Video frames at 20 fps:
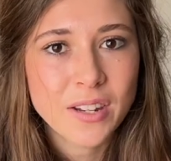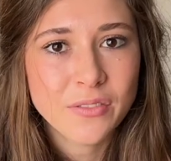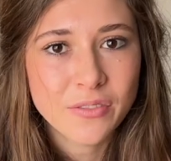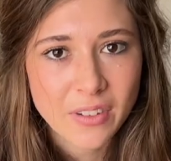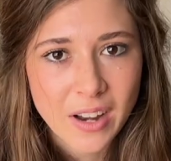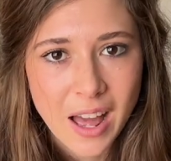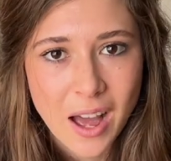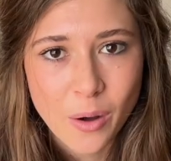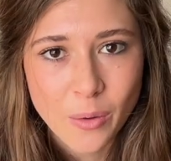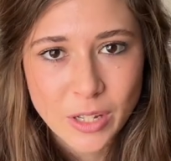
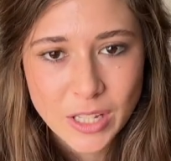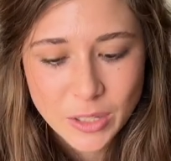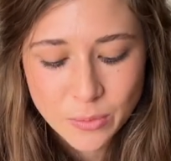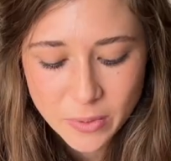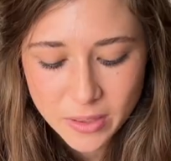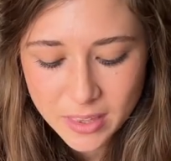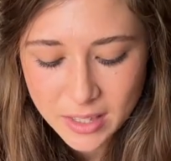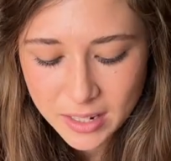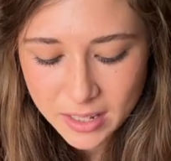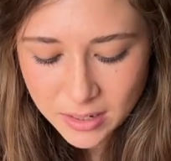flowers
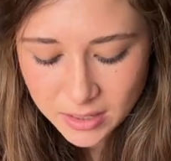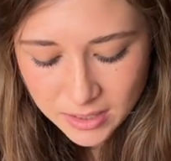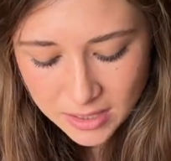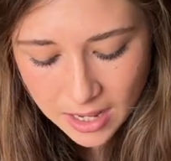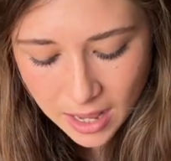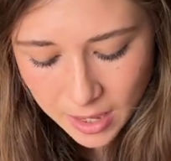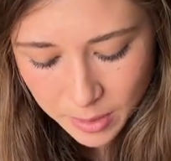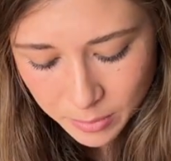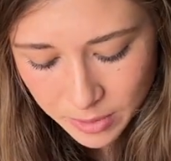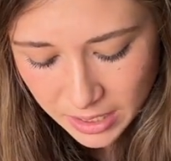with a little
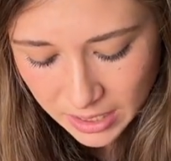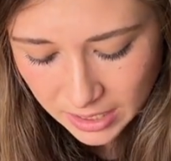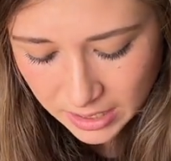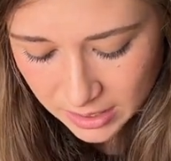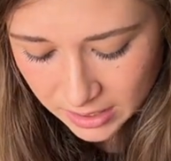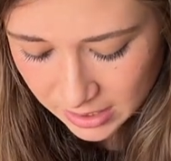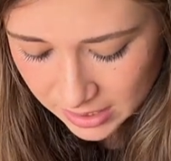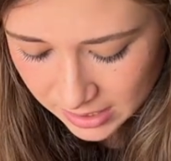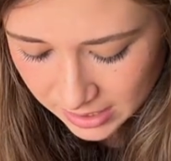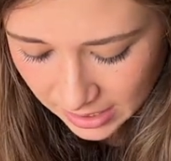diamond in
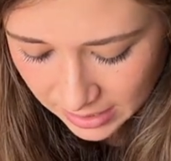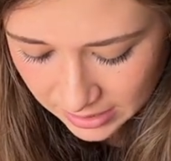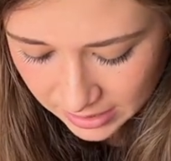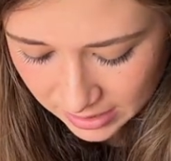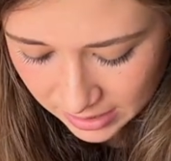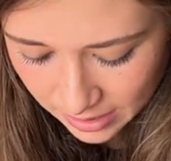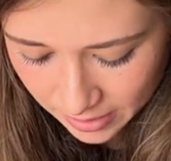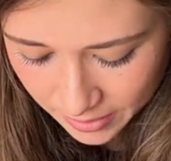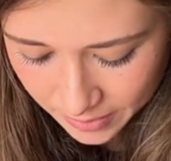the center.